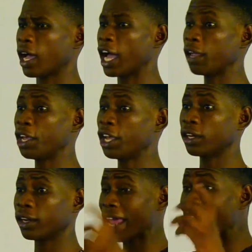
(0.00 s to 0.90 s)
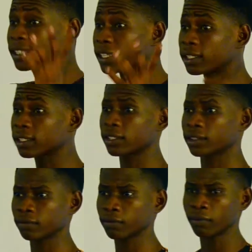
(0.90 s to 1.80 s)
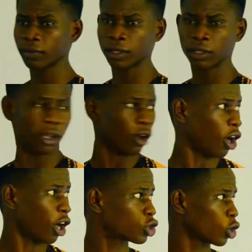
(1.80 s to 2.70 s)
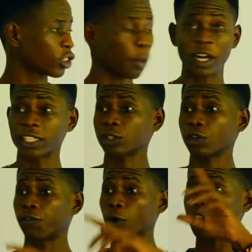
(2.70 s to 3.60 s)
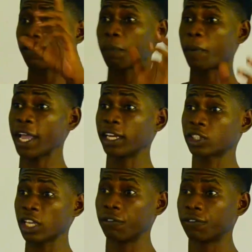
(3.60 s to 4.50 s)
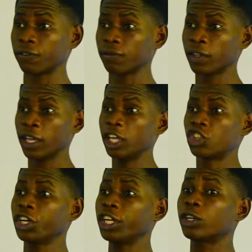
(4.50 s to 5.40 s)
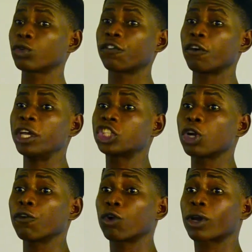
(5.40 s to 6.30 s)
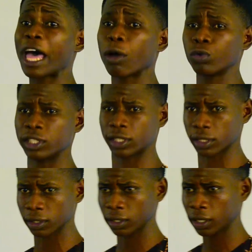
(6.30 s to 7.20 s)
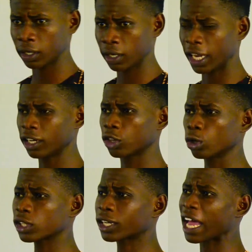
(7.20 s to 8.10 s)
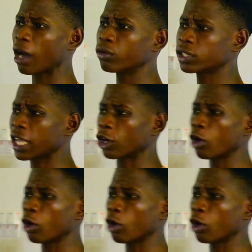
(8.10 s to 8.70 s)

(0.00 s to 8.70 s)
dusties, also the presence of water vapor itself. It leads to the formation of clouds, and those clouds are